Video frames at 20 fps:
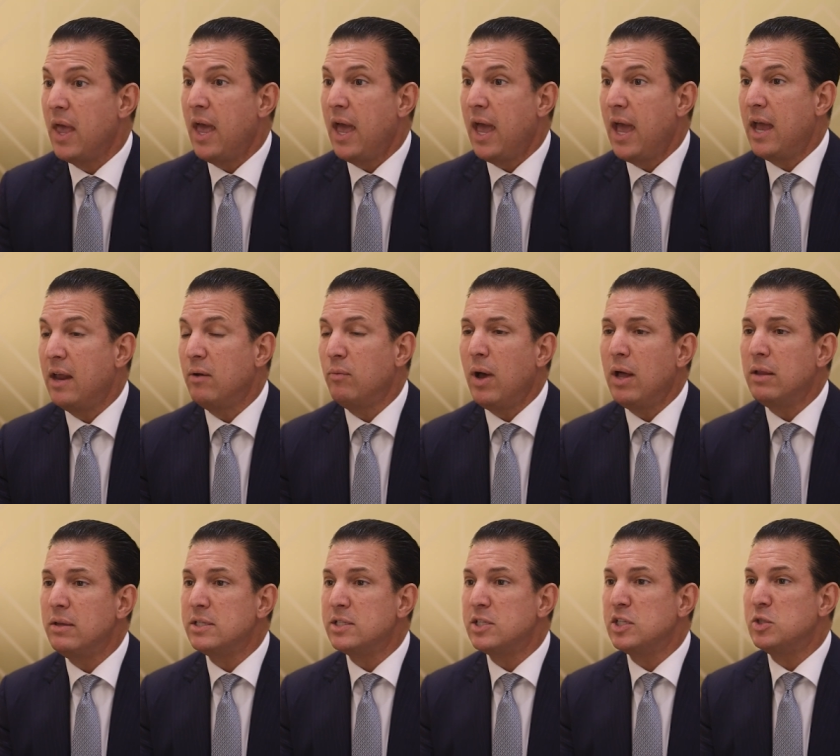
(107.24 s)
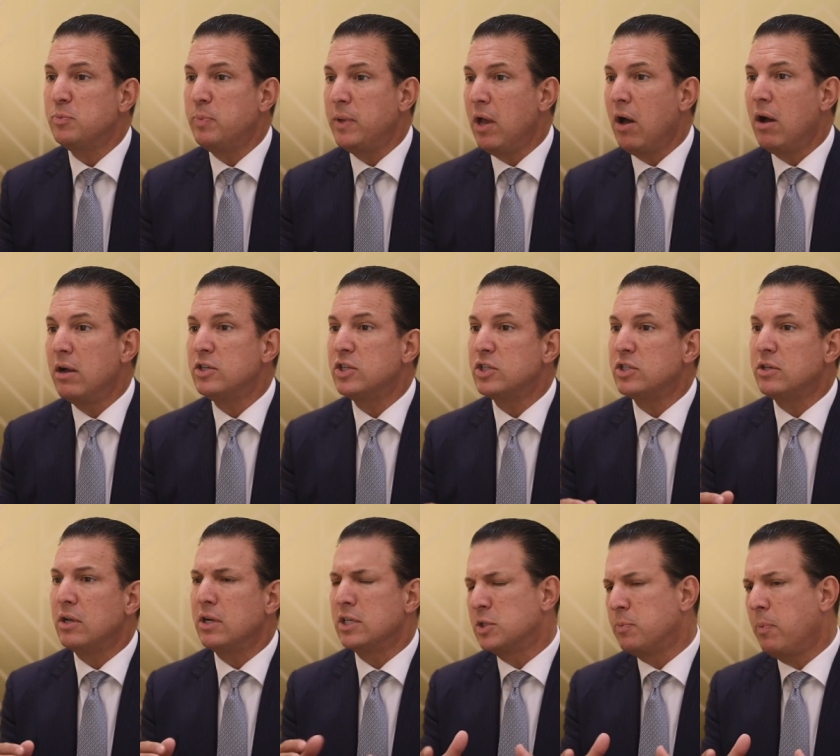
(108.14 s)
And wellness is beyond just
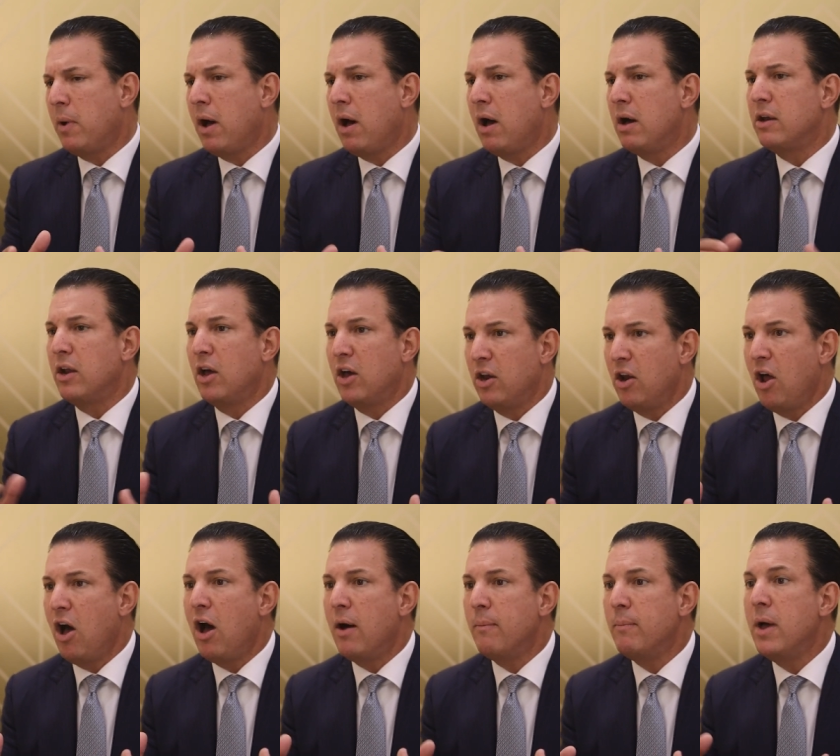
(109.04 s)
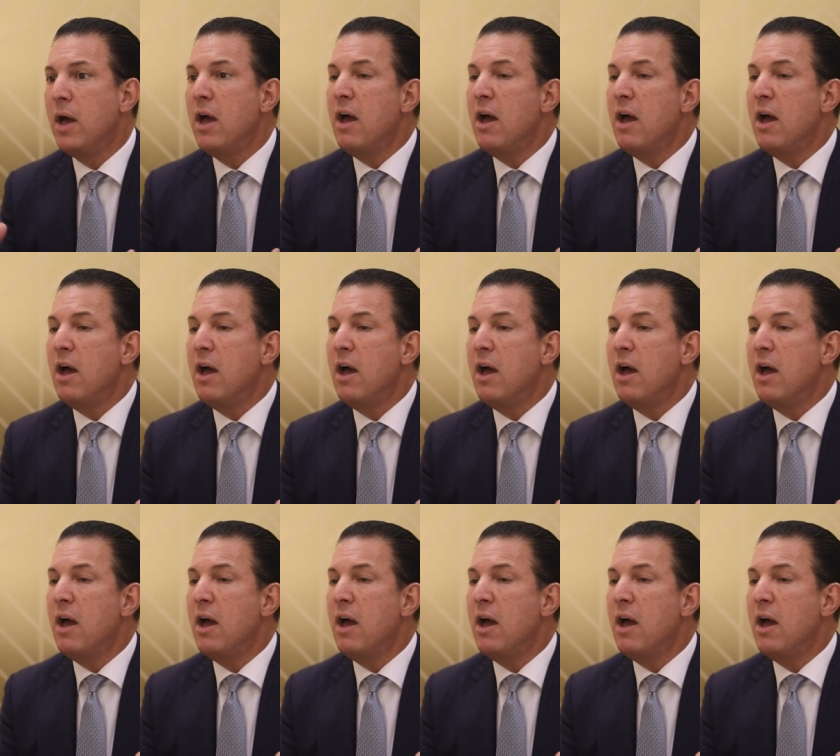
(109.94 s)
a spa and a hammam.